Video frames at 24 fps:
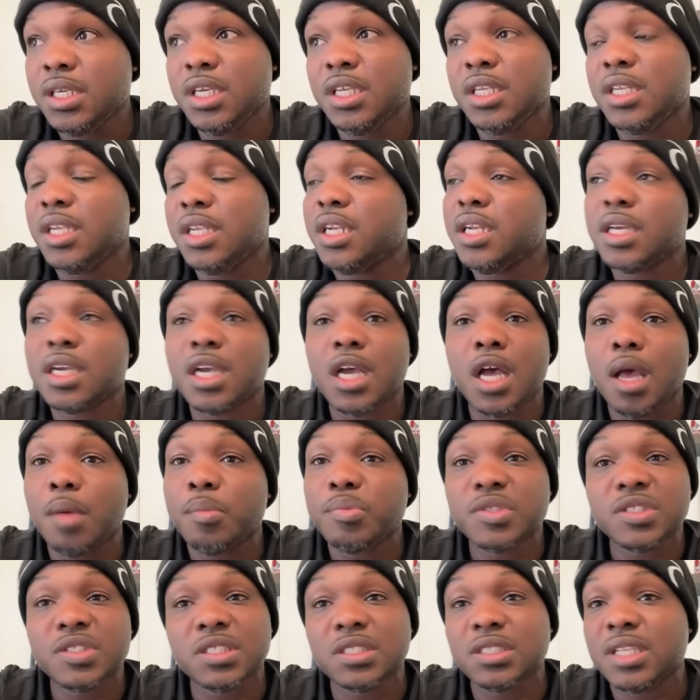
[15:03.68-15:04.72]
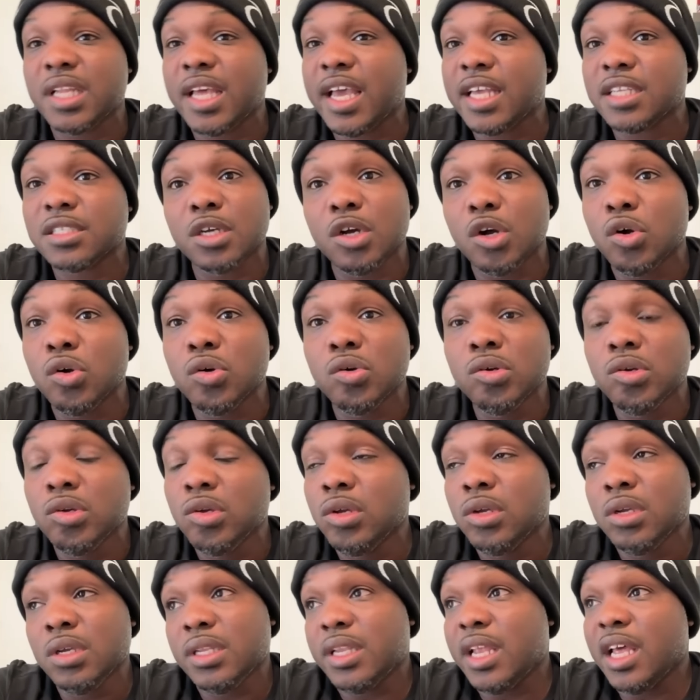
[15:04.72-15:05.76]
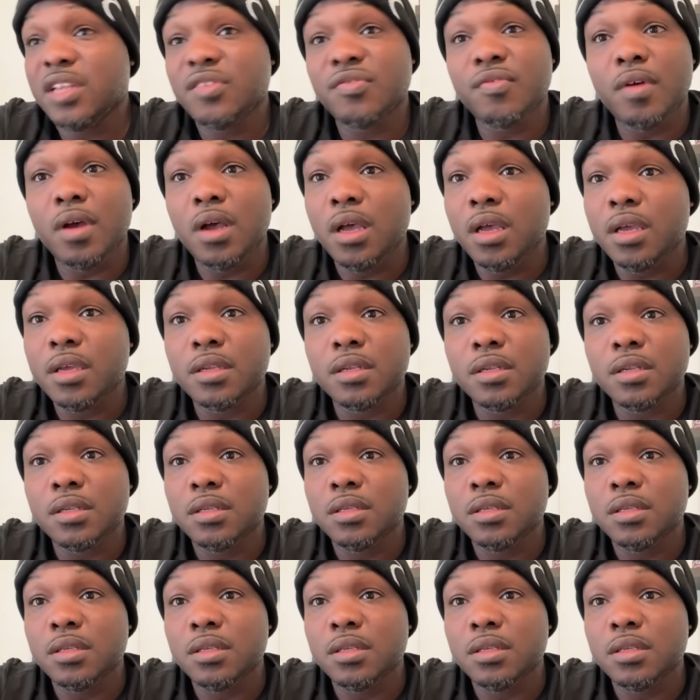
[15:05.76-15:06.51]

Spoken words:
He didn't accomplish his last goal. That's fine.